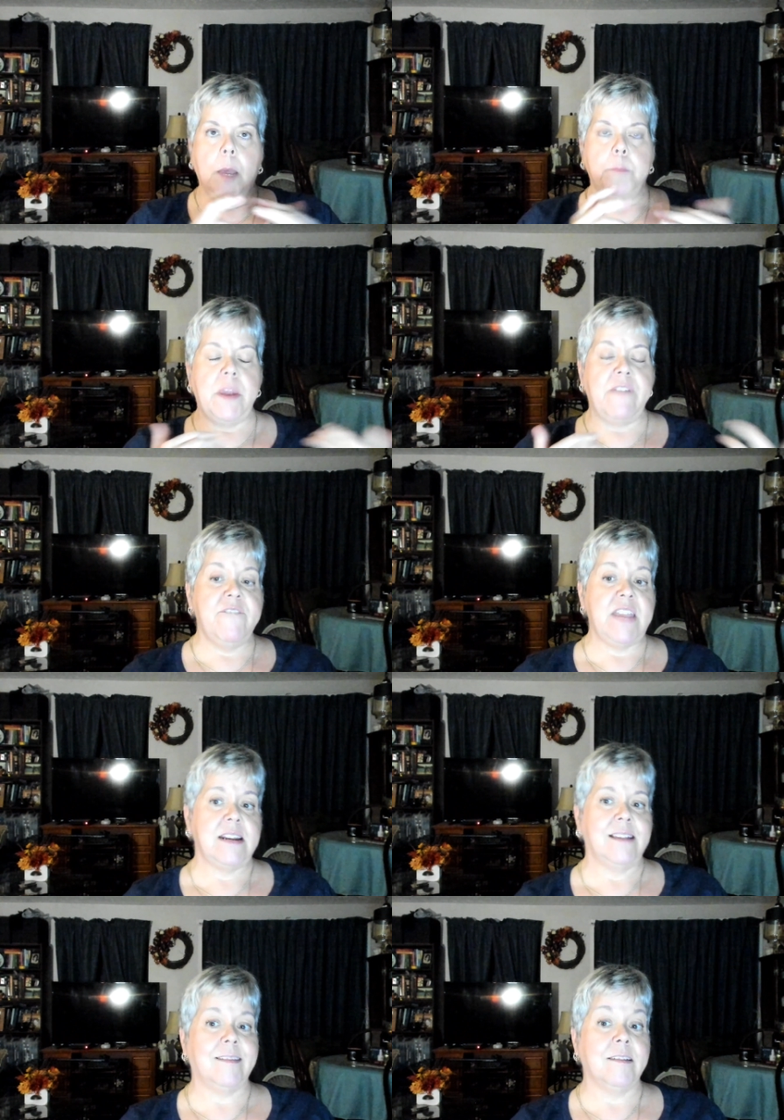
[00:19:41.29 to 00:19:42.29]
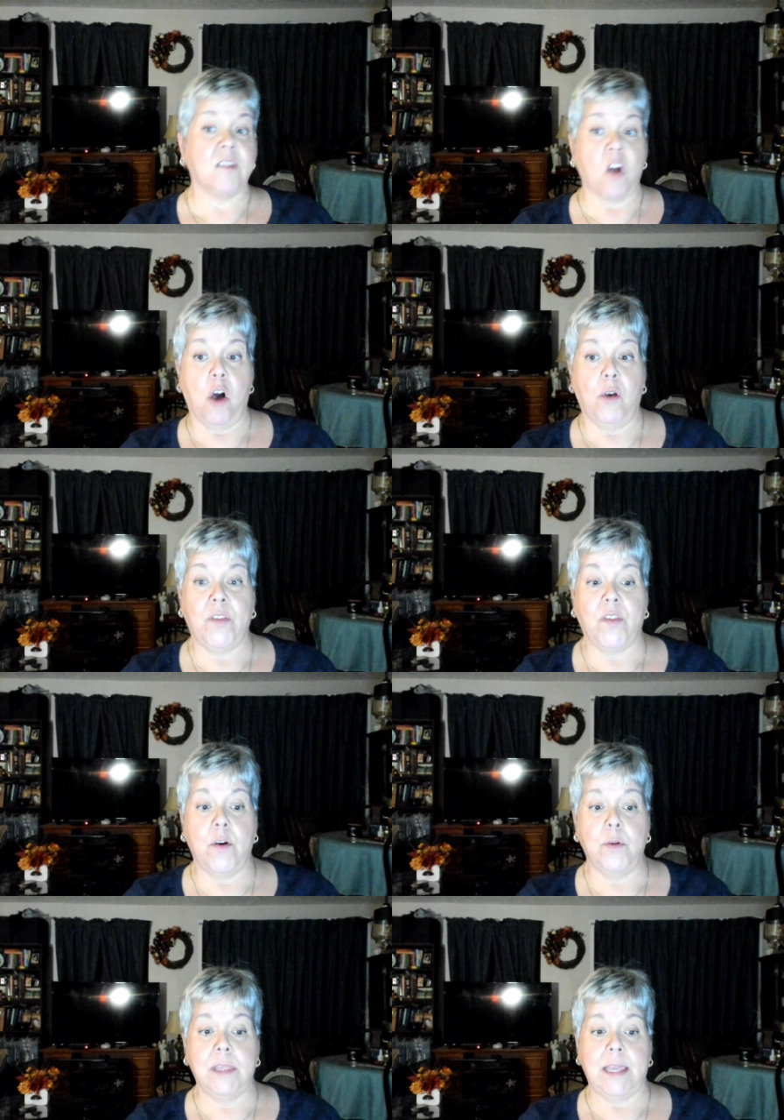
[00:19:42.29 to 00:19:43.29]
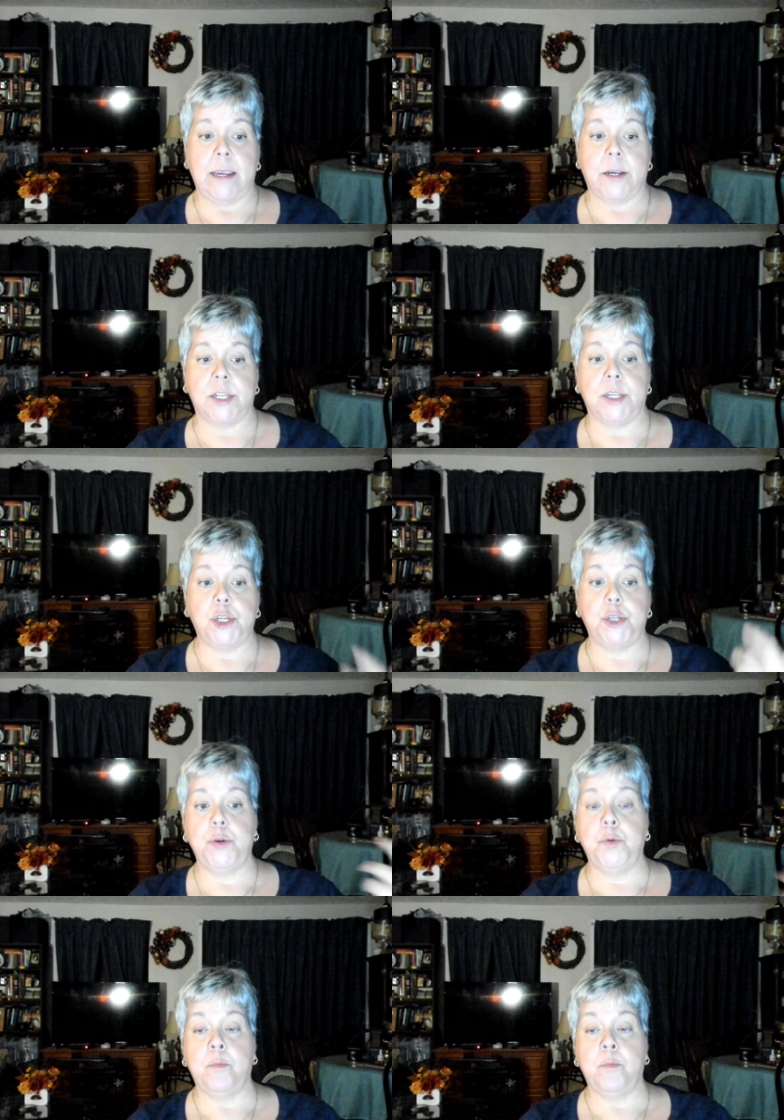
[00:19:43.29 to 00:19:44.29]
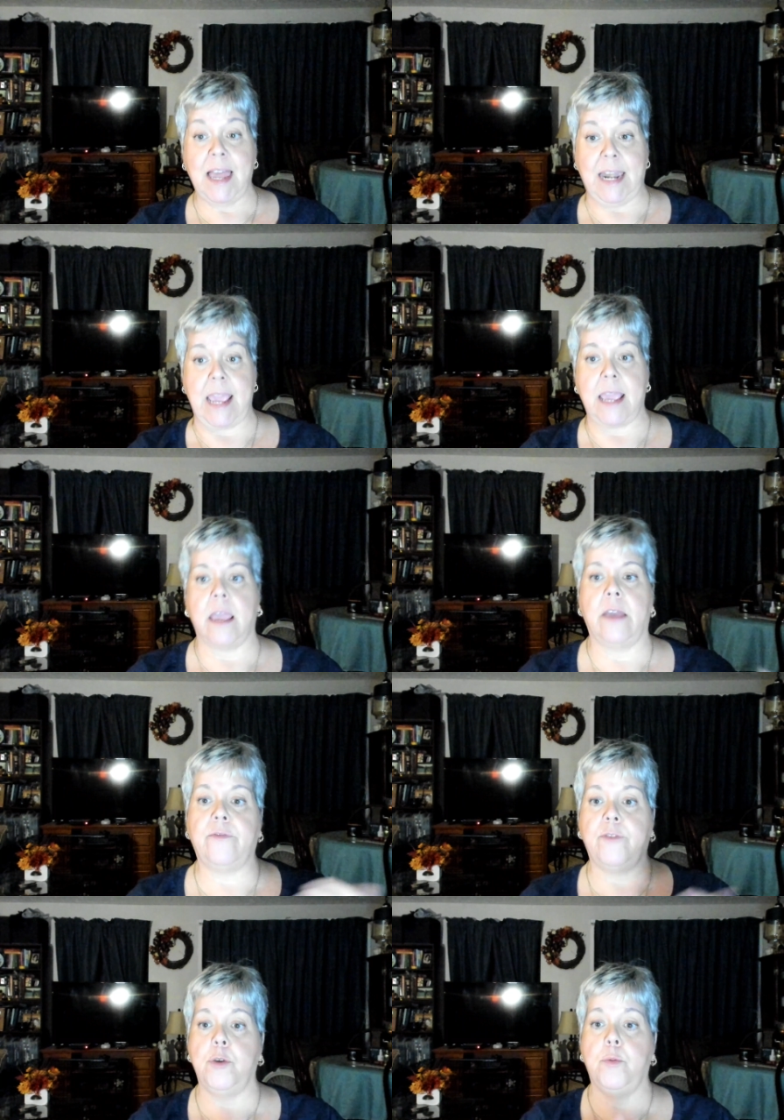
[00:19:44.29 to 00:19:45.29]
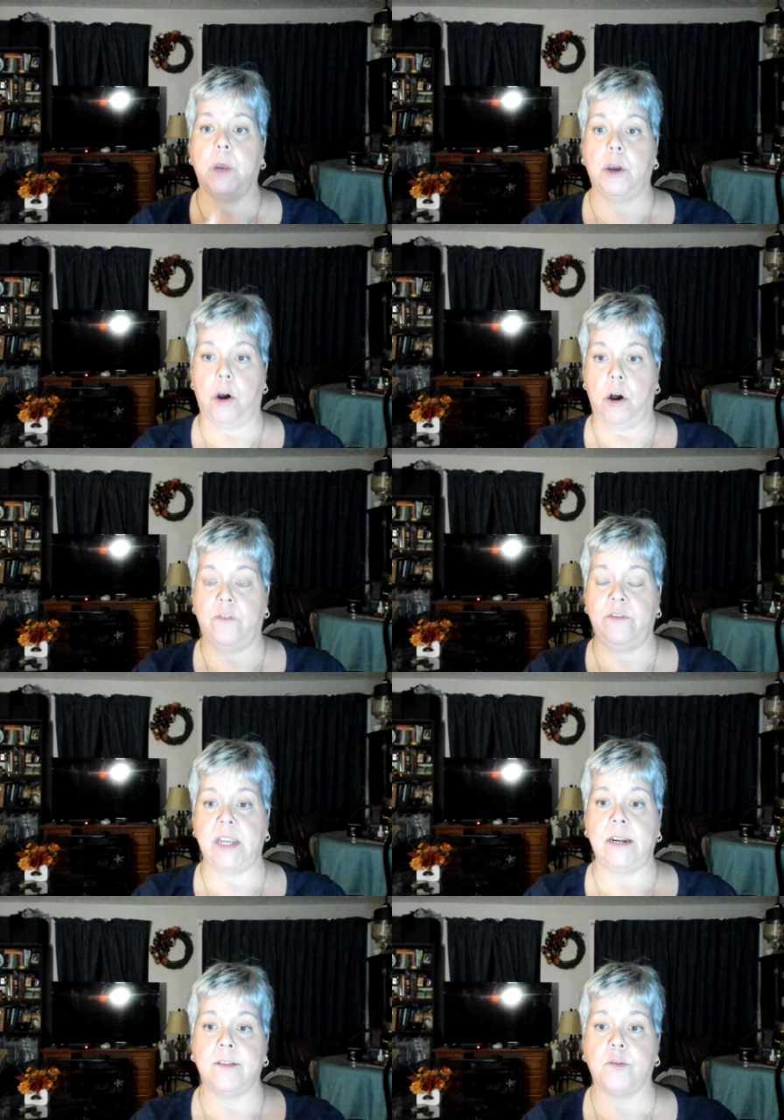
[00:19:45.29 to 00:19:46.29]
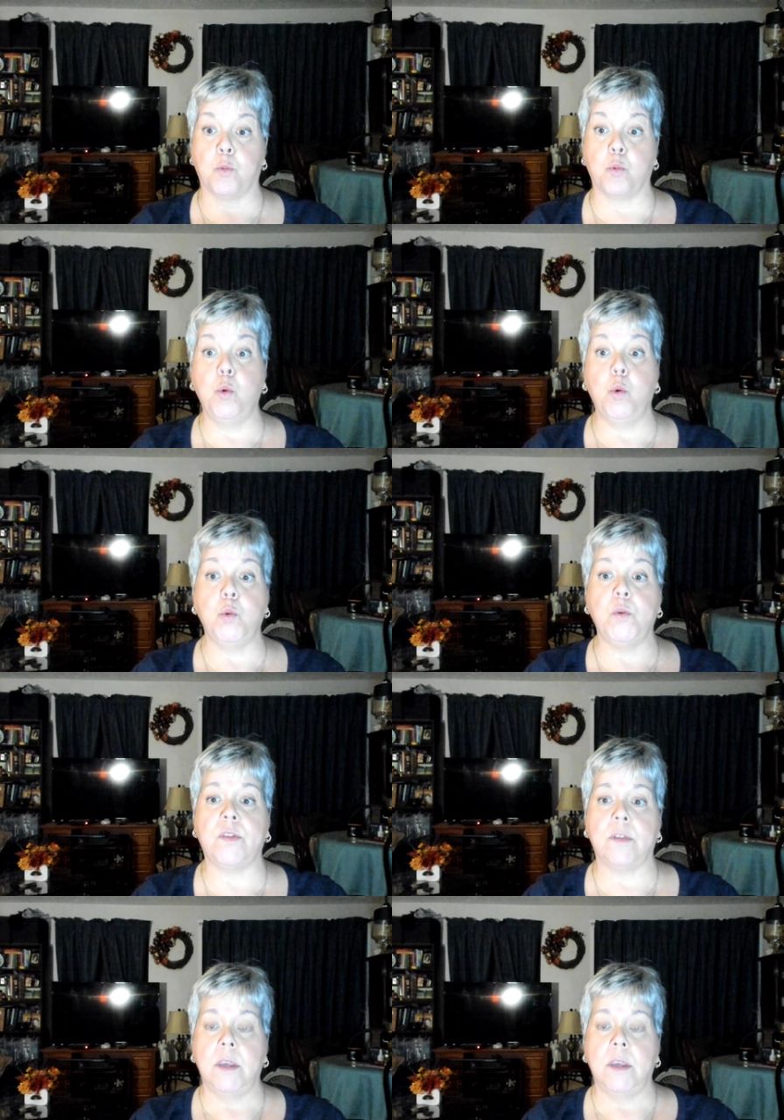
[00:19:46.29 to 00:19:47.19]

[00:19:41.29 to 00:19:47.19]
But Venus is also linked to money. If you recall, Venus rules